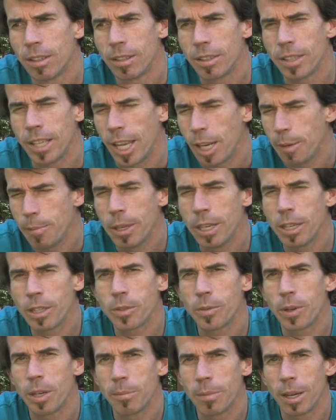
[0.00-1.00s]
10
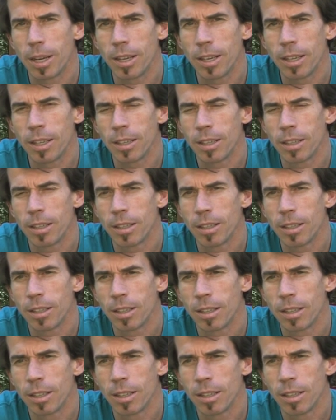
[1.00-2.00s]
minutes went by,
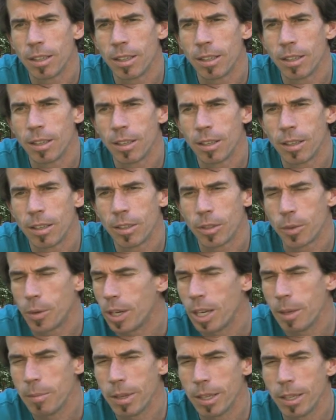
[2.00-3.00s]

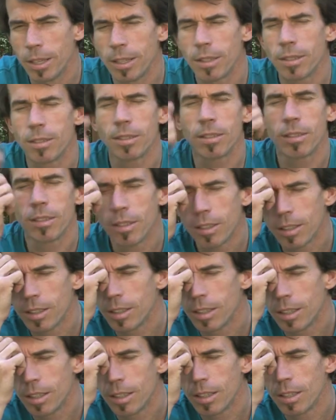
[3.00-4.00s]
20 minutes,
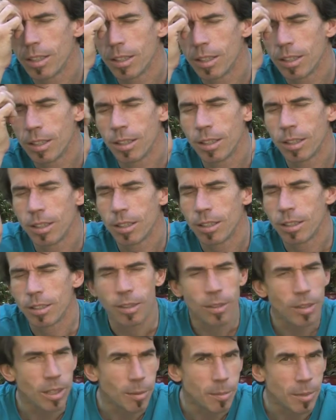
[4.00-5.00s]

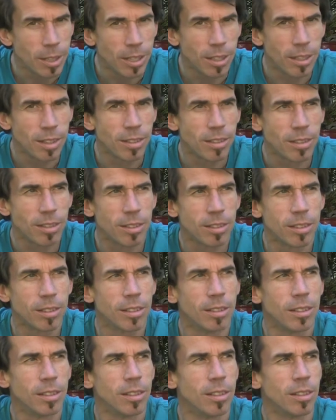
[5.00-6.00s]
30 minutes,
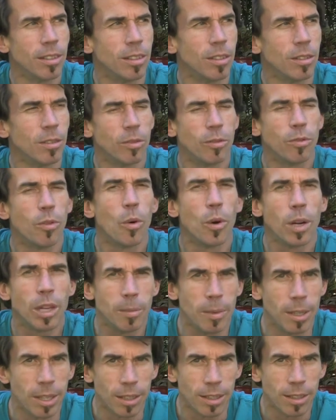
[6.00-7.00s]
40
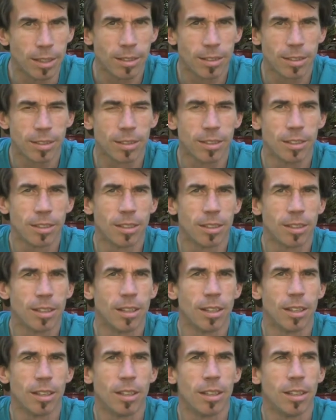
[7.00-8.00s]
minutes.
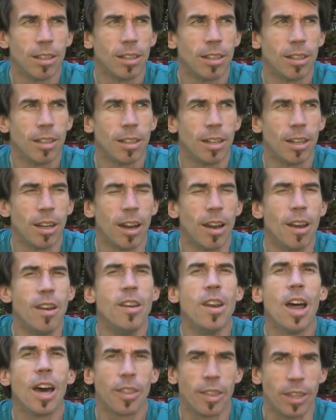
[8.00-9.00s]

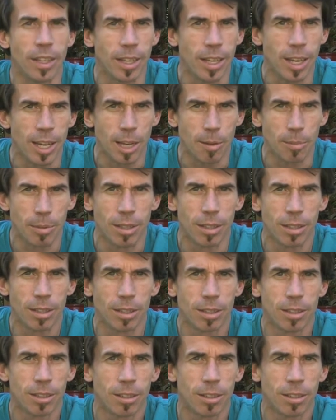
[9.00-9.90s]
Nothing happened.